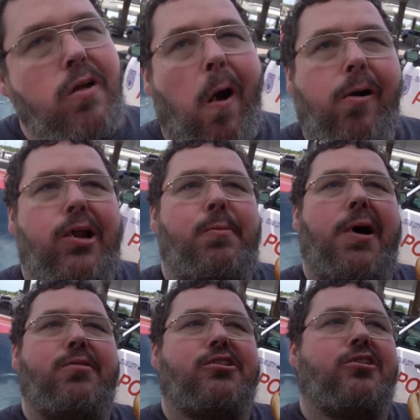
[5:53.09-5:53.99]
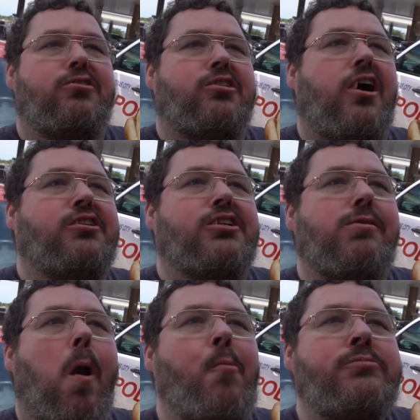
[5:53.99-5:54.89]
Oh, that bite was so saucy.
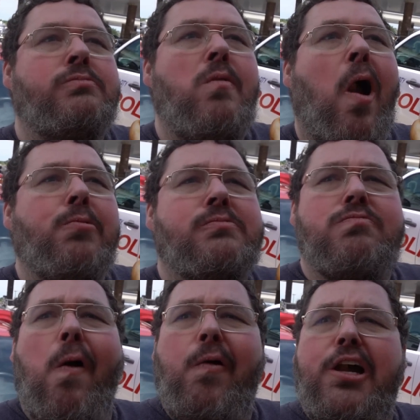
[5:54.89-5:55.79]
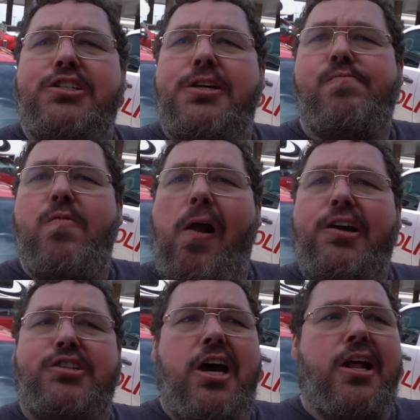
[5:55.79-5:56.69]
It's so good. It,
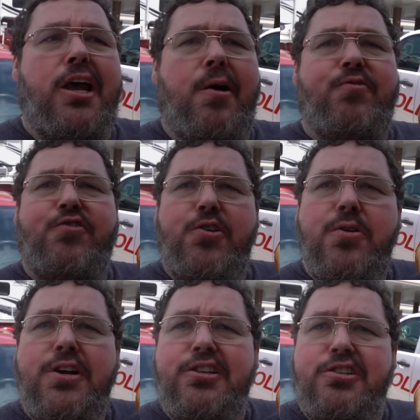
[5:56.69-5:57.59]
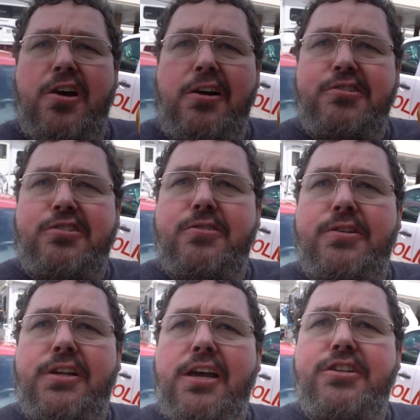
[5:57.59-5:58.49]
it's got like a fruity sauce
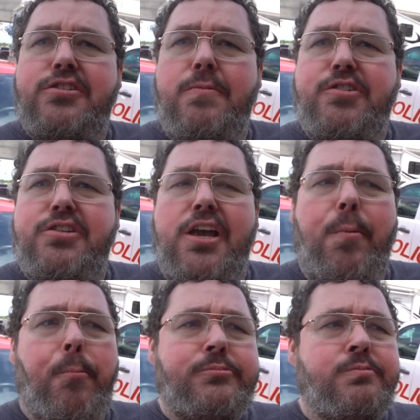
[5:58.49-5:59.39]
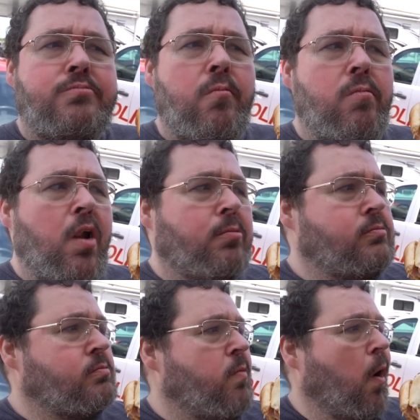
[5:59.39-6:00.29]
to it. Like it's almost like
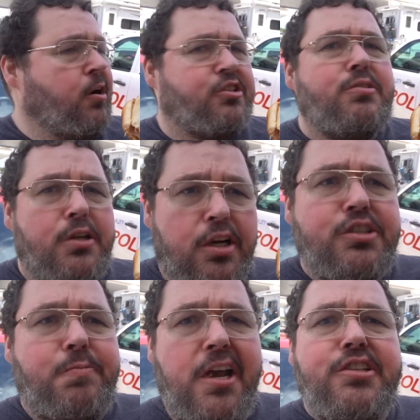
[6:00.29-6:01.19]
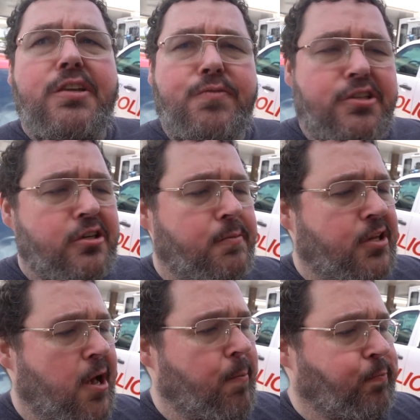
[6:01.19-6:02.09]
it's a little spicy for sure, but that